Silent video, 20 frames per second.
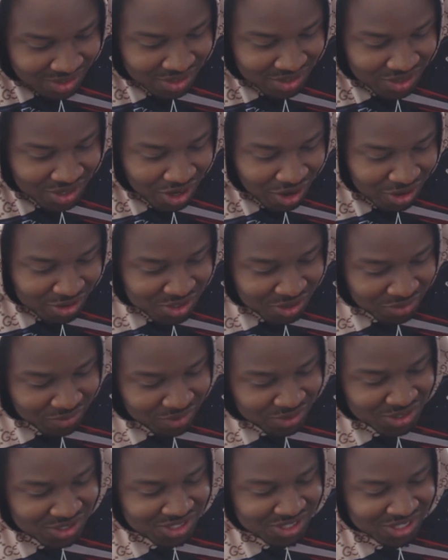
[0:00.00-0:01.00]
Naruto
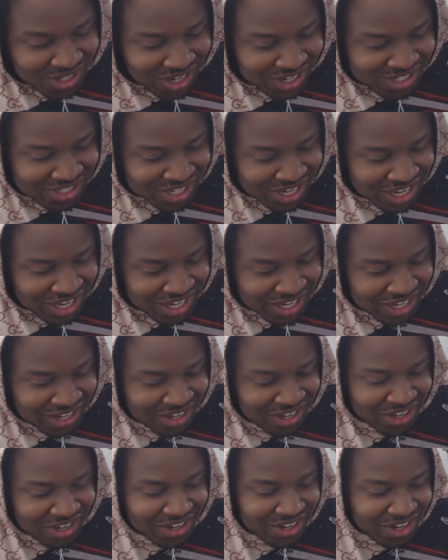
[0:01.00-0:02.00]
versus Sasuke,
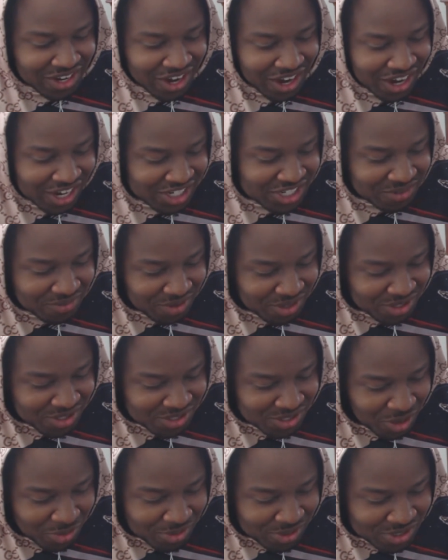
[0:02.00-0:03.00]
Kakashi
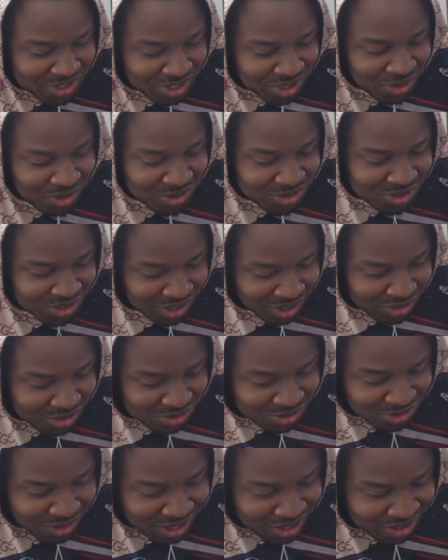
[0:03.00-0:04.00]
versus Obito, so I
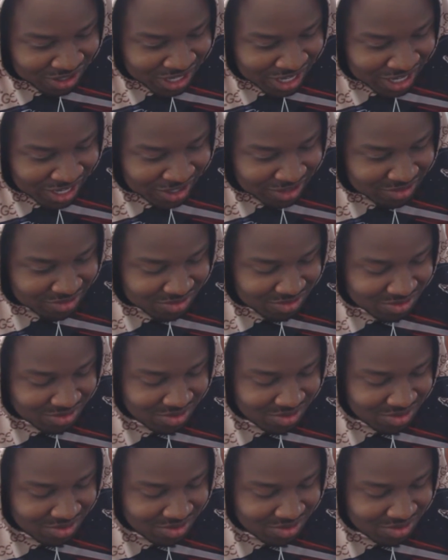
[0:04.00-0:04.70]
was right on that.